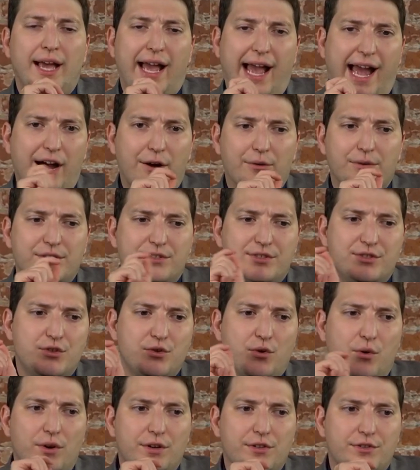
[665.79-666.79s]
How this is
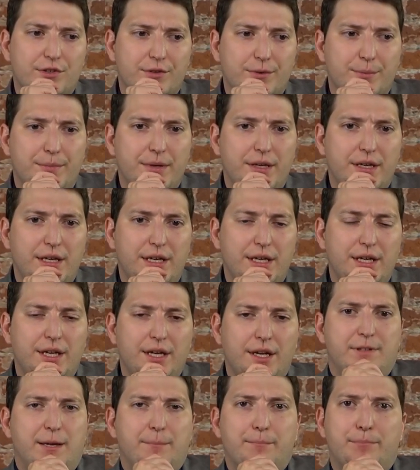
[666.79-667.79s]
going to be
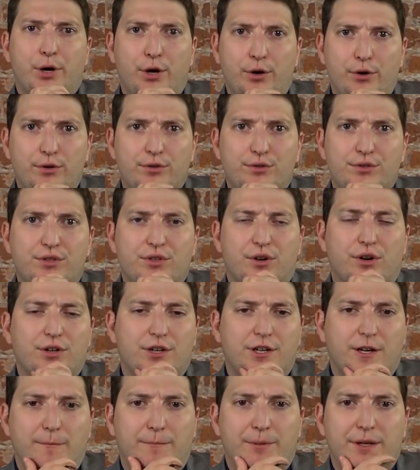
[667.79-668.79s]
imposed
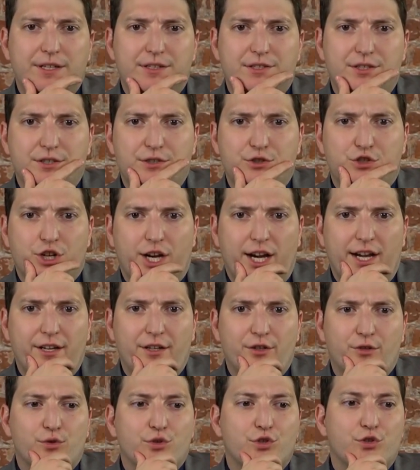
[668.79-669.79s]
on companies in
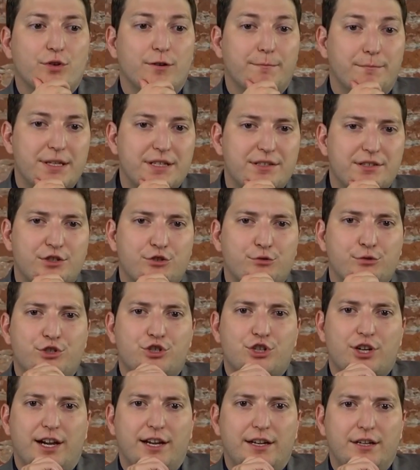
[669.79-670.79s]
China or doing business with
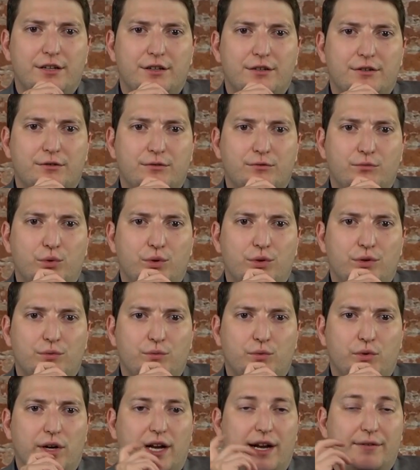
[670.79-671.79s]
China,
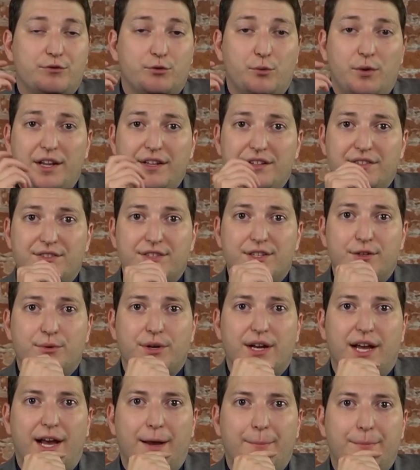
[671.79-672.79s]
we'll have to wait and see
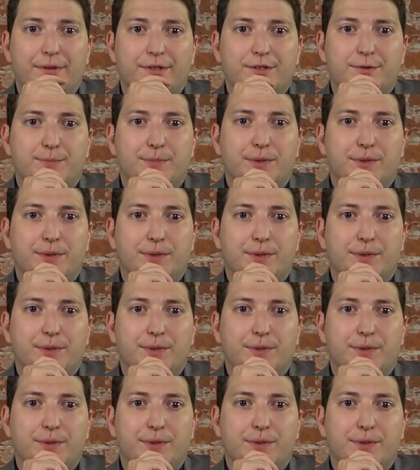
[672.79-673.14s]
what happens.